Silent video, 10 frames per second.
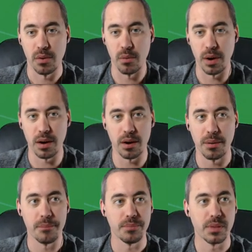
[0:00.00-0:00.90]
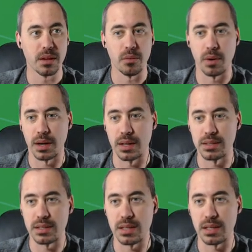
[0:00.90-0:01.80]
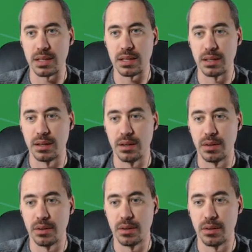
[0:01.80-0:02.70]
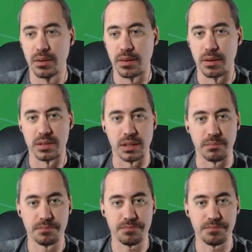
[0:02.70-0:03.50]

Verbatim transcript: Where, where can I see their team?